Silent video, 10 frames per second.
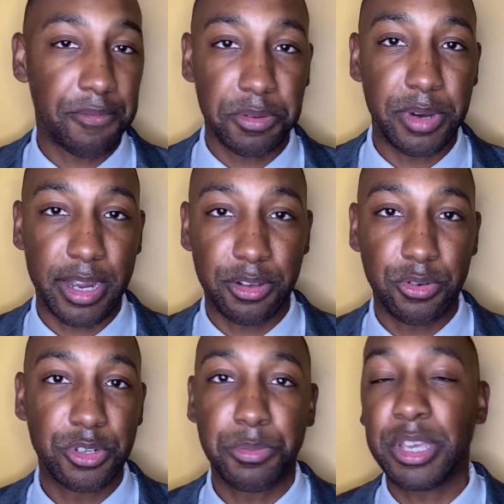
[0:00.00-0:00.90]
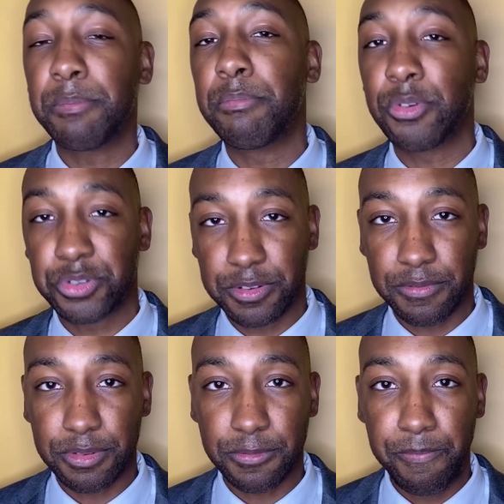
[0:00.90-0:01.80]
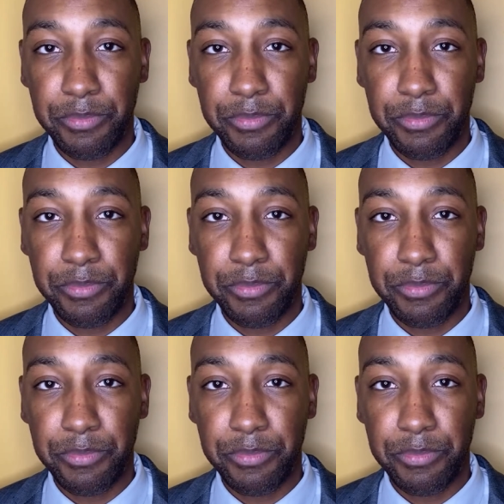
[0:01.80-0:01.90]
everybody or who's being merciful.